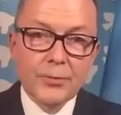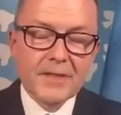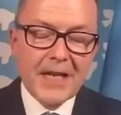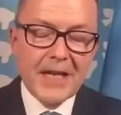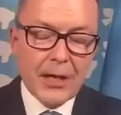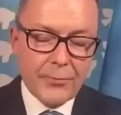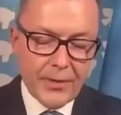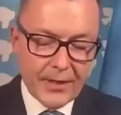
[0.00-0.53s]

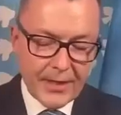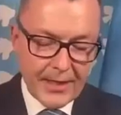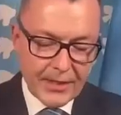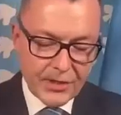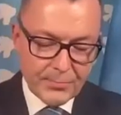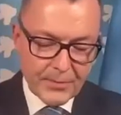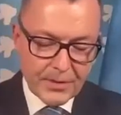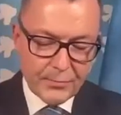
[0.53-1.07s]
our
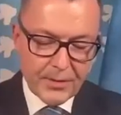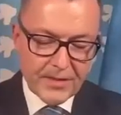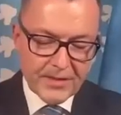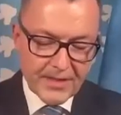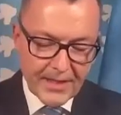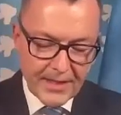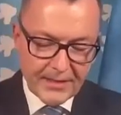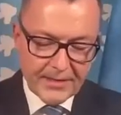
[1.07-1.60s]
engagement with
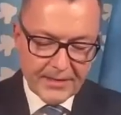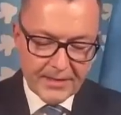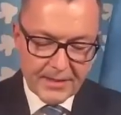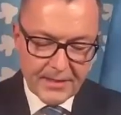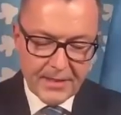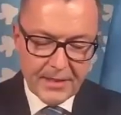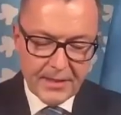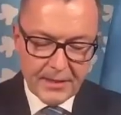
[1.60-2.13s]
states
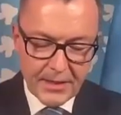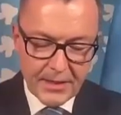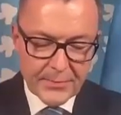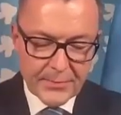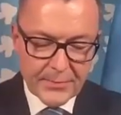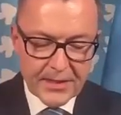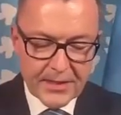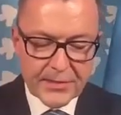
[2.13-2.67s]
as
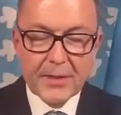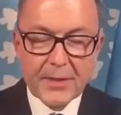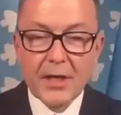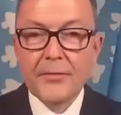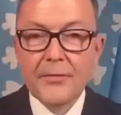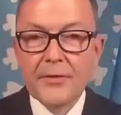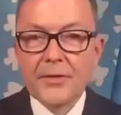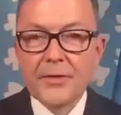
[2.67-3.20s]
well as with
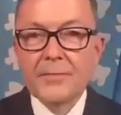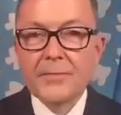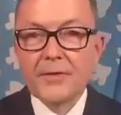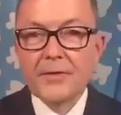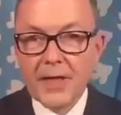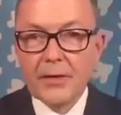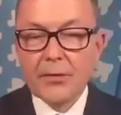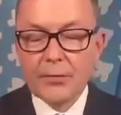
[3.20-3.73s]
other
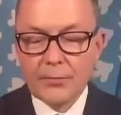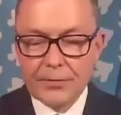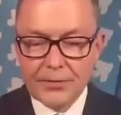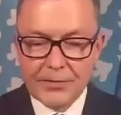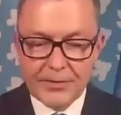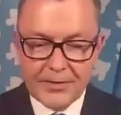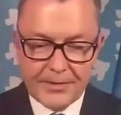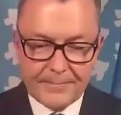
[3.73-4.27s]

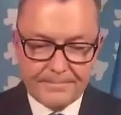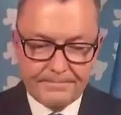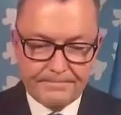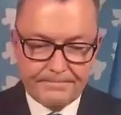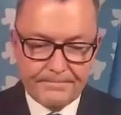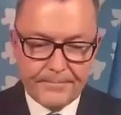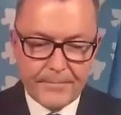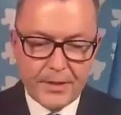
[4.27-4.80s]
stakeholders.
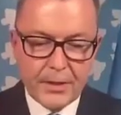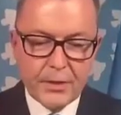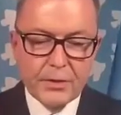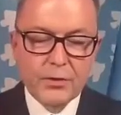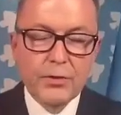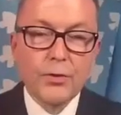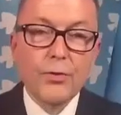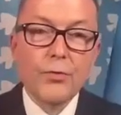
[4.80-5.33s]

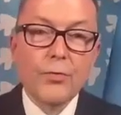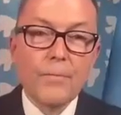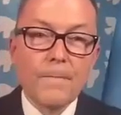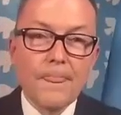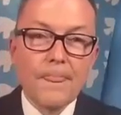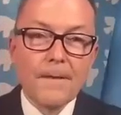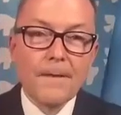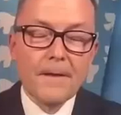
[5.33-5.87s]
Two,
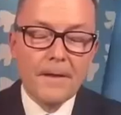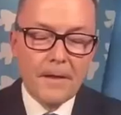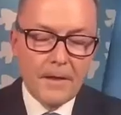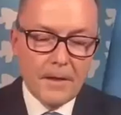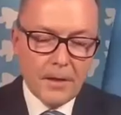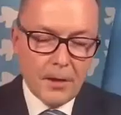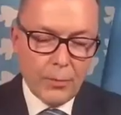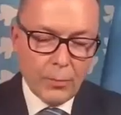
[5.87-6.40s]

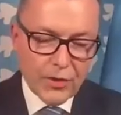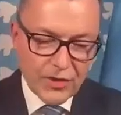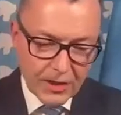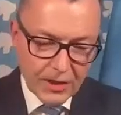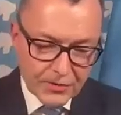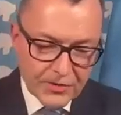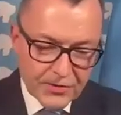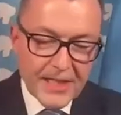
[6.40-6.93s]
we shall
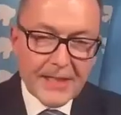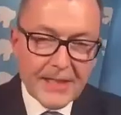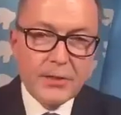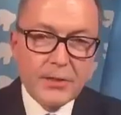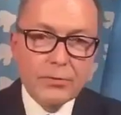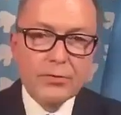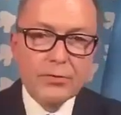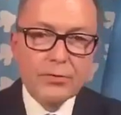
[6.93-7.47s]

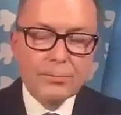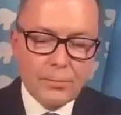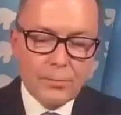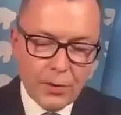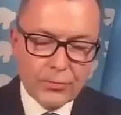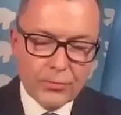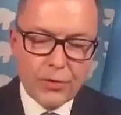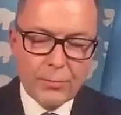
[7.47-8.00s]
continue to
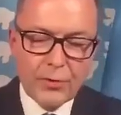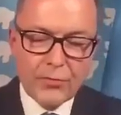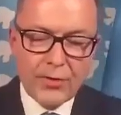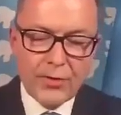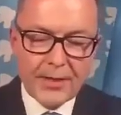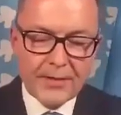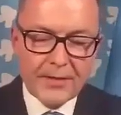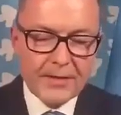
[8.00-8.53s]
promote human
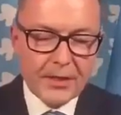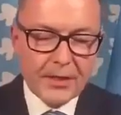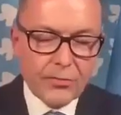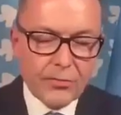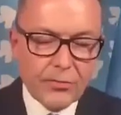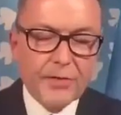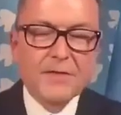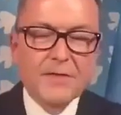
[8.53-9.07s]
rights
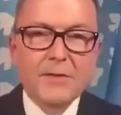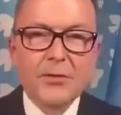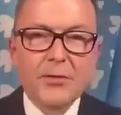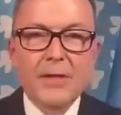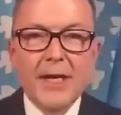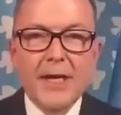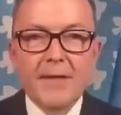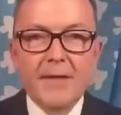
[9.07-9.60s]
across the
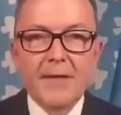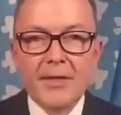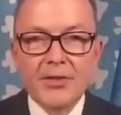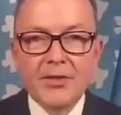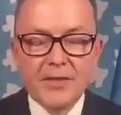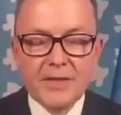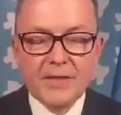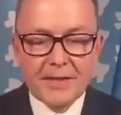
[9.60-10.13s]
United
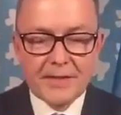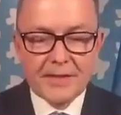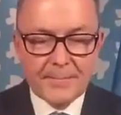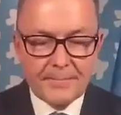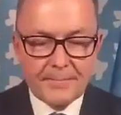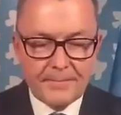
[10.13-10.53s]
Nations system.